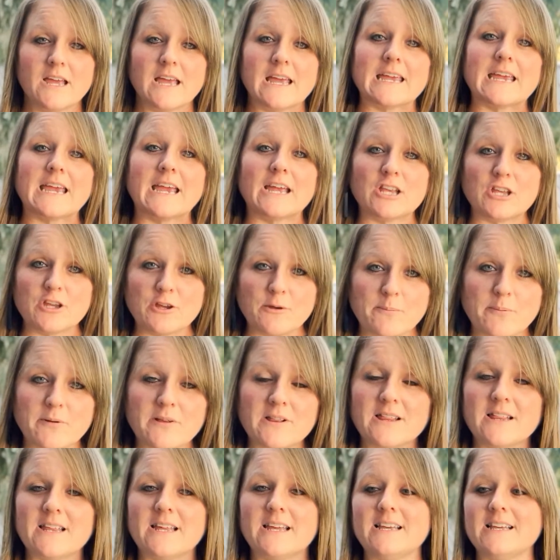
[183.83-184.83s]
Can you
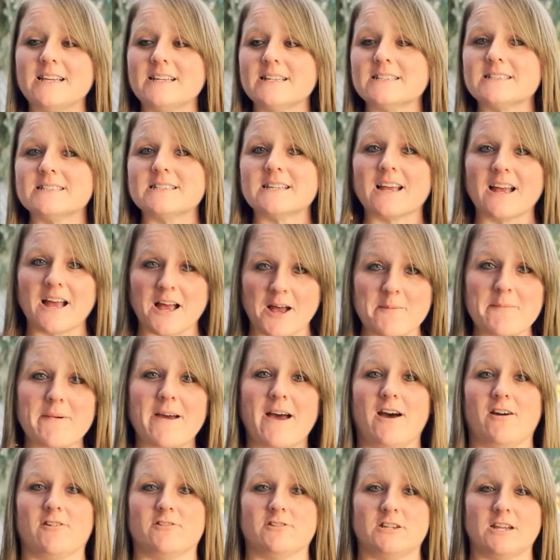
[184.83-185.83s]
please come
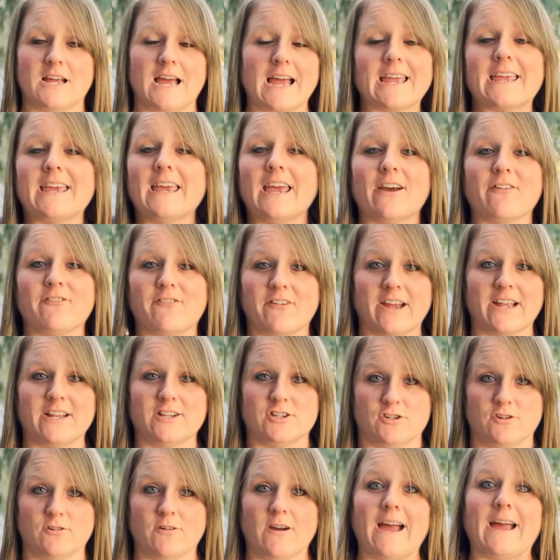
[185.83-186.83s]
out? I can't find
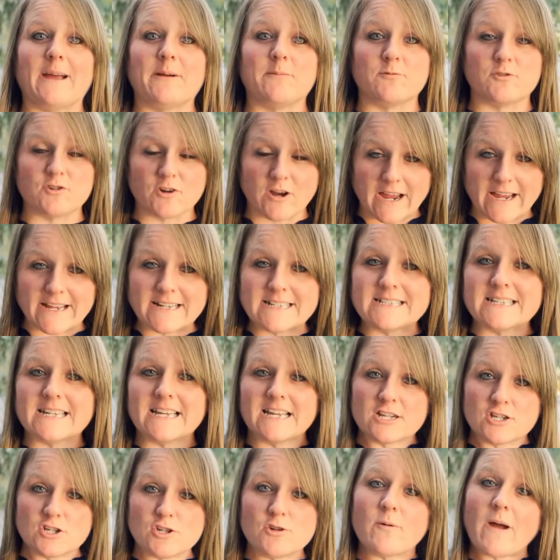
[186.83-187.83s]
you. I am trying to
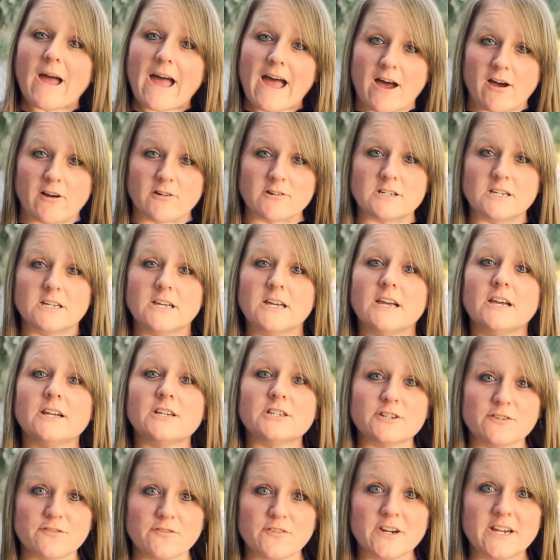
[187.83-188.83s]
get you out
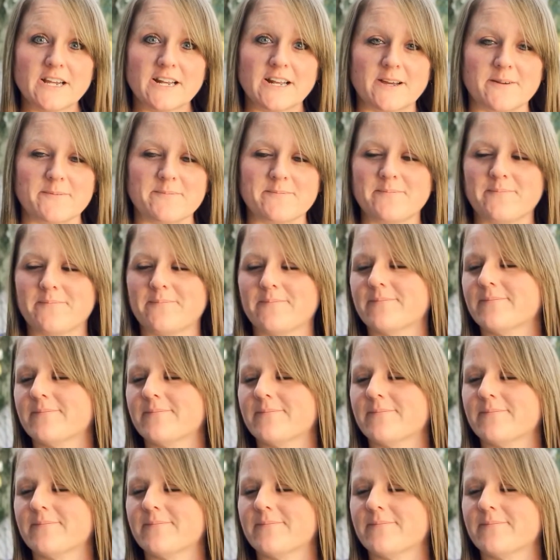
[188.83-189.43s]
to freedom.